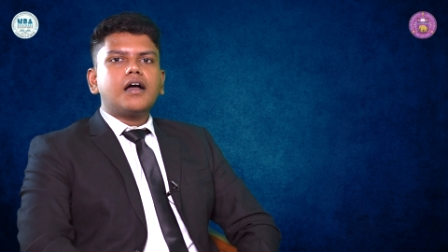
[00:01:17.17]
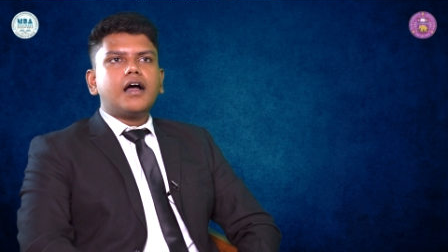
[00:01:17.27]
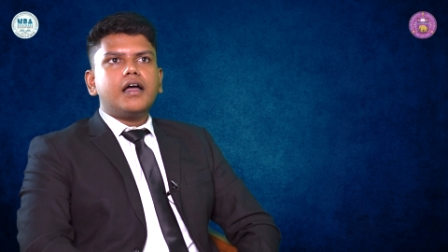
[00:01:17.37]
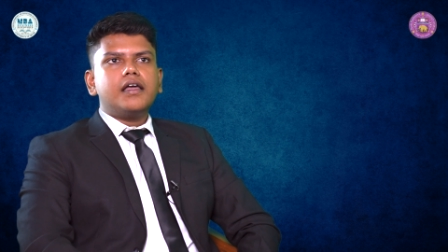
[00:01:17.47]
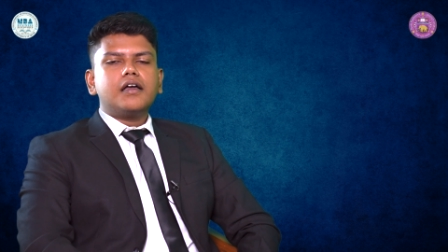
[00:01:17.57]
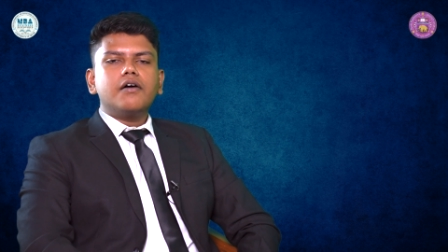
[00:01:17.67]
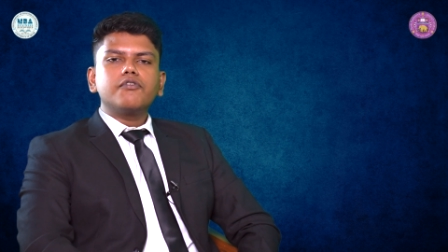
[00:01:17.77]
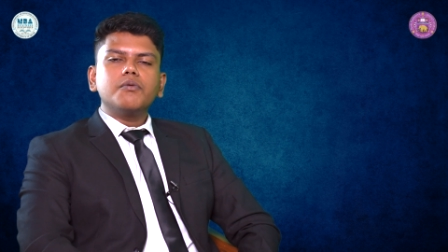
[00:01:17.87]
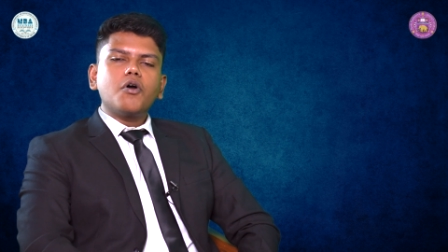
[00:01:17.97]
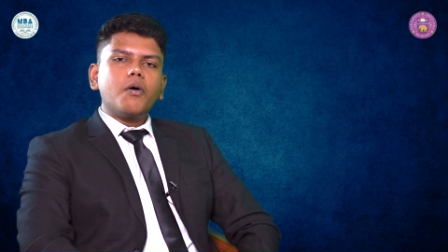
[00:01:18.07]
I come
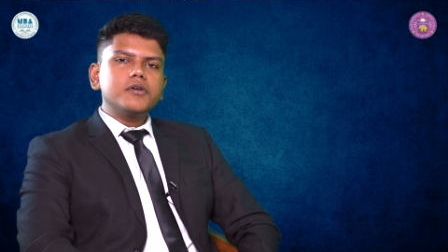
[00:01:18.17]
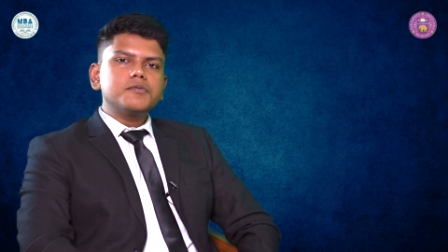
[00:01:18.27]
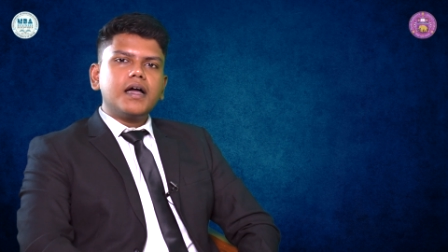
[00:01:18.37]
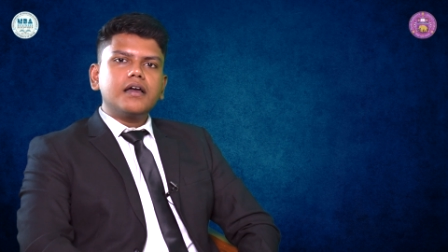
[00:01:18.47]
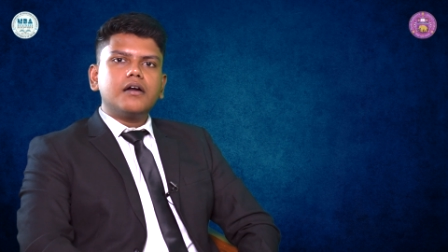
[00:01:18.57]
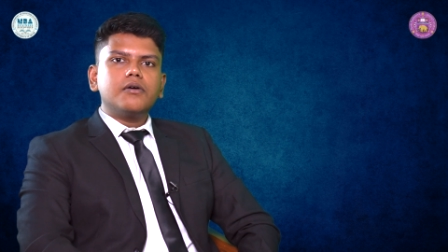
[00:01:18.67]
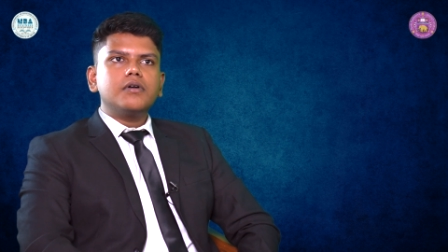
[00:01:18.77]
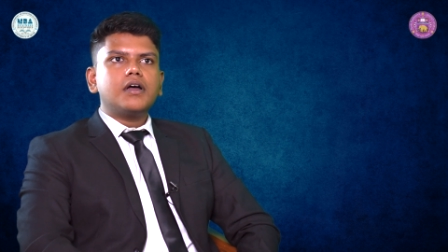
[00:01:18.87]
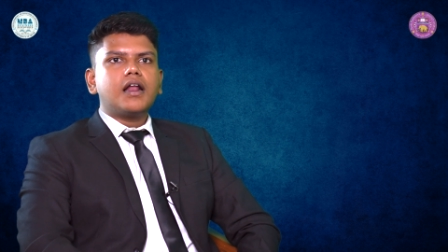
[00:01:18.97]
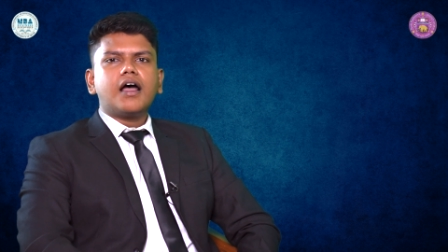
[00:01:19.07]
from commerce background
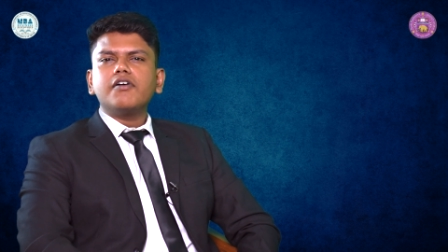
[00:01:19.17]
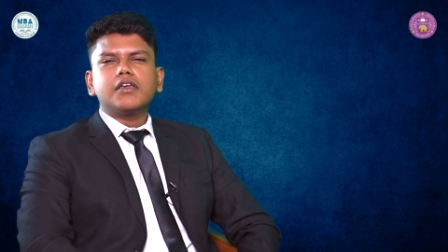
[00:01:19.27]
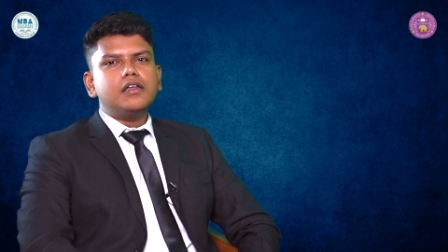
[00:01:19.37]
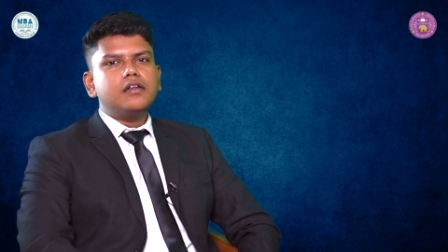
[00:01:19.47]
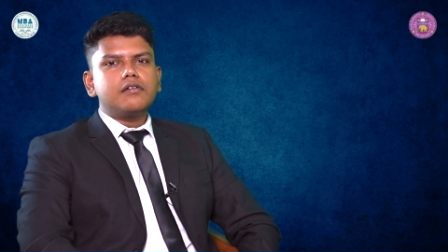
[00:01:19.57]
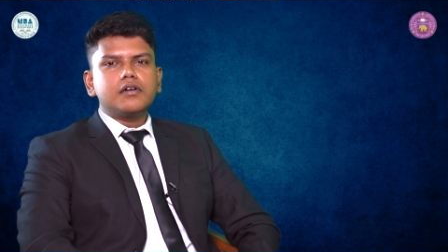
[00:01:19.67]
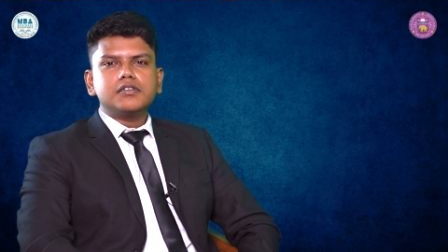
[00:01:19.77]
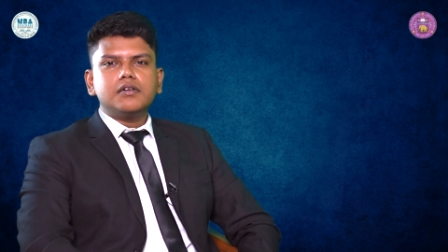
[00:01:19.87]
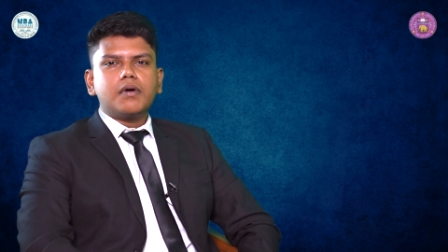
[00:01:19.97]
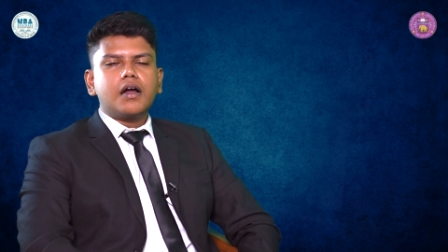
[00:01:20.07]
and I have a keen
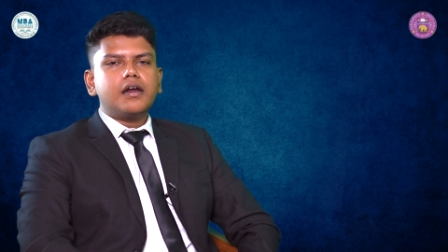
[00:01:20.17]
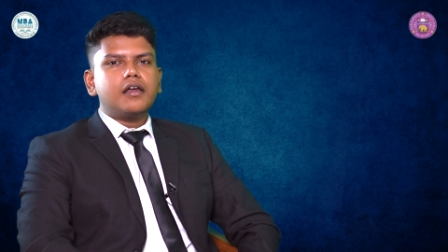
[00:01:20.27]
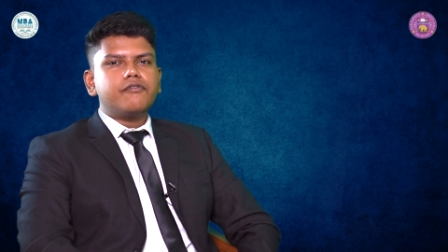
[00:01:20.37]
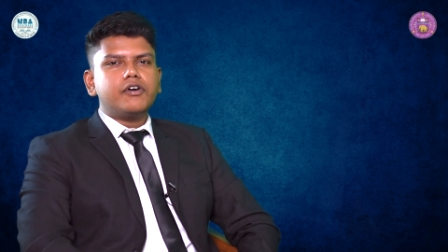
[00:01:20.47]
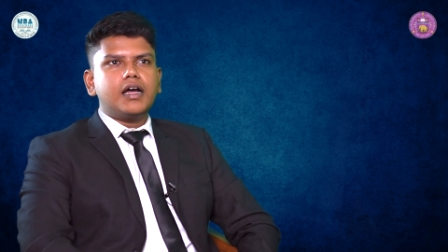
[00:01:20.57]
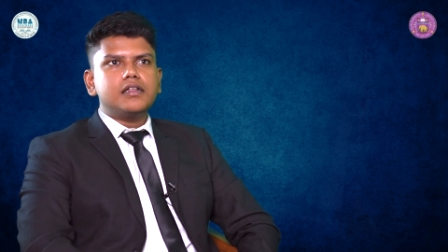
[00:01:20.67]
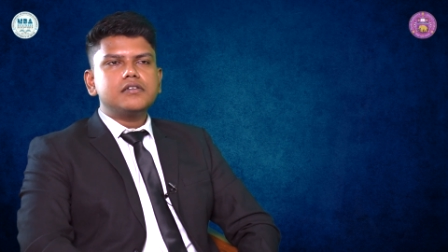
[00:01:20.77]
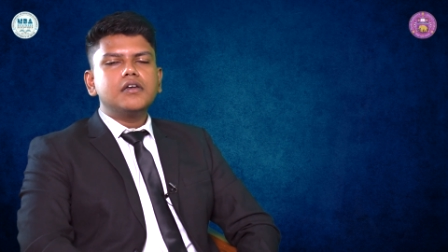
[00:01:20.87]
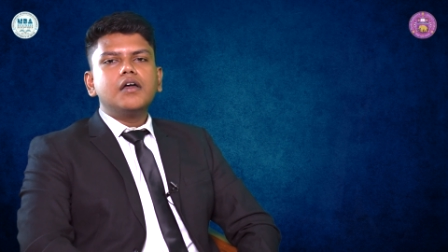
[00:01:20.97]
interest in marketing and finance.